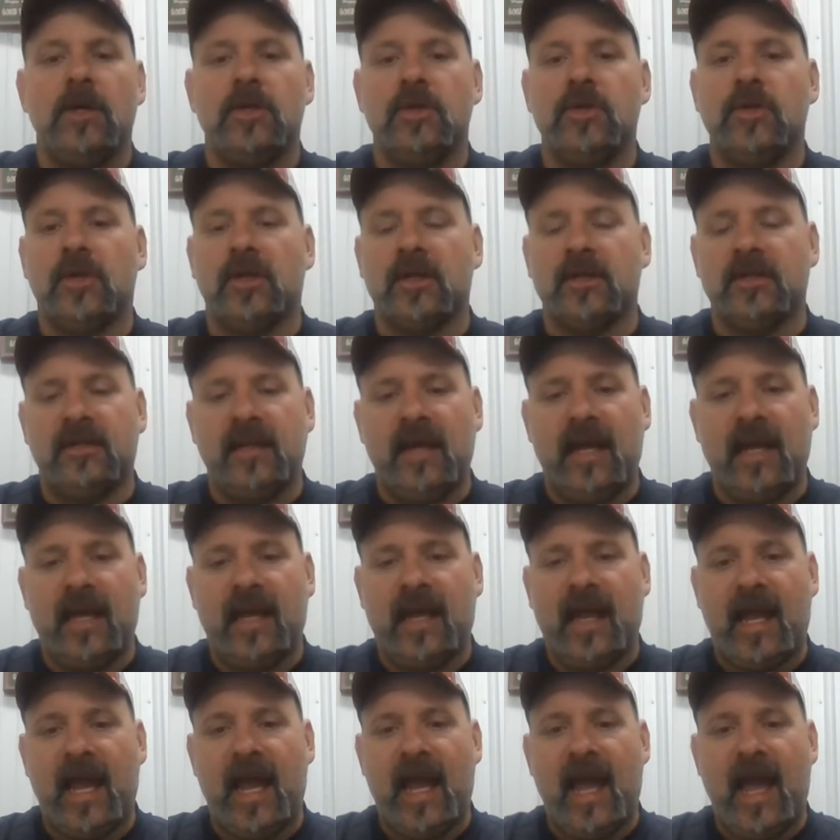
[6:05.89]
You can
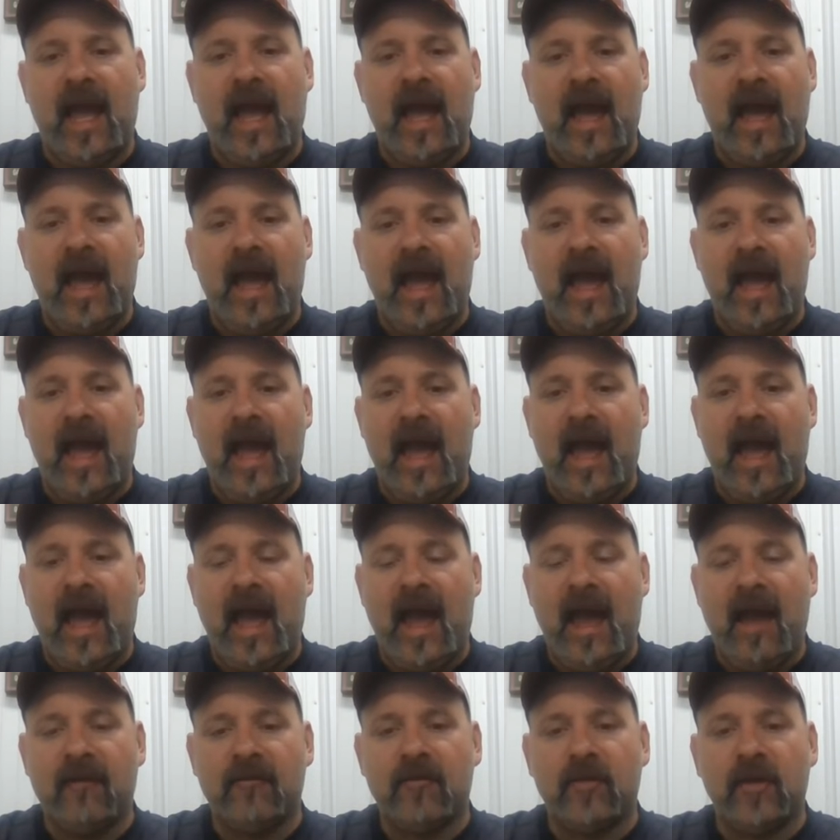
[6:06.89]
take
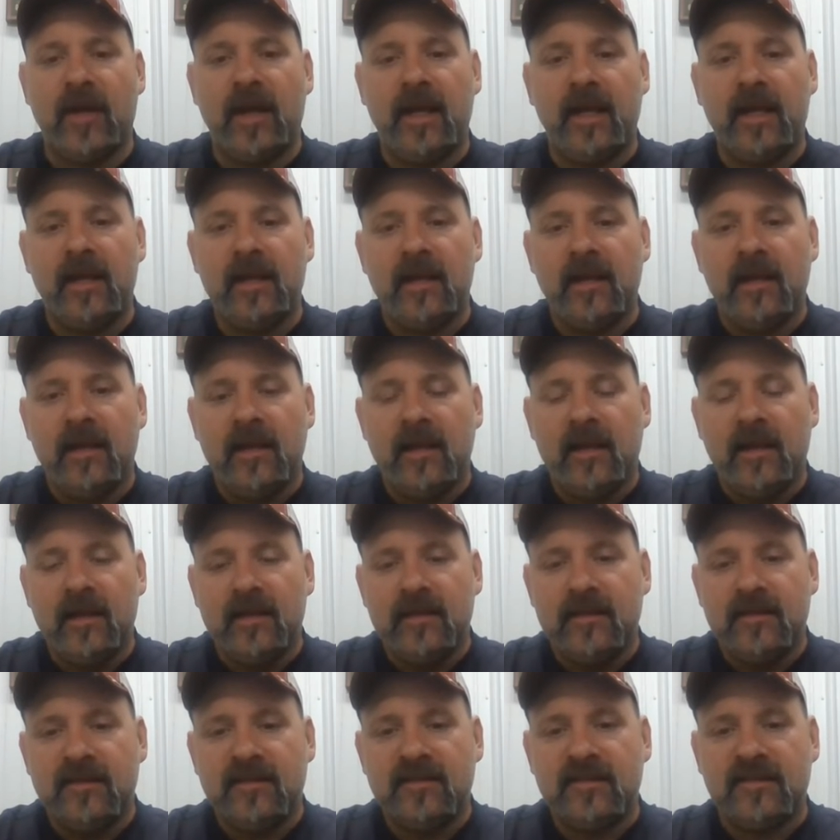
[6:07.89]
every
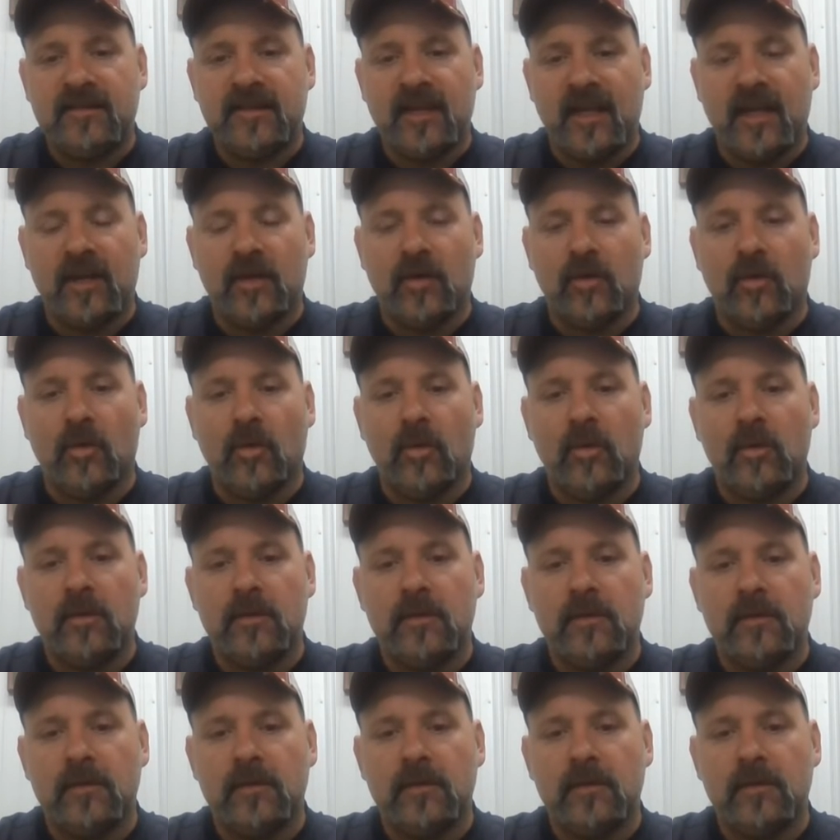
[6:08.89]
single